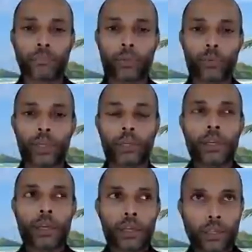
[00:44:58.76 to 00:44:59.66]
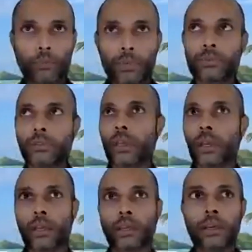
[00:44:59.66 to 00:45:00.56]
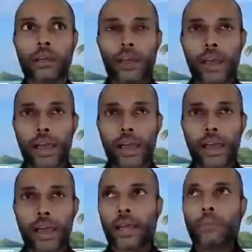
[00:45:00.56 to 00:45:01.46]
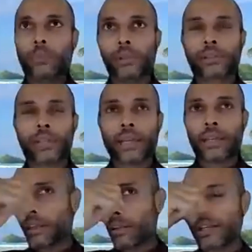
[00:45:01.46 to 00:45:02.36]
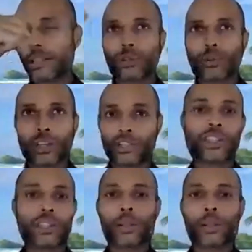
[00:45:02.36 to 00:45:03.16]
between humans and animals, and in a not so congenial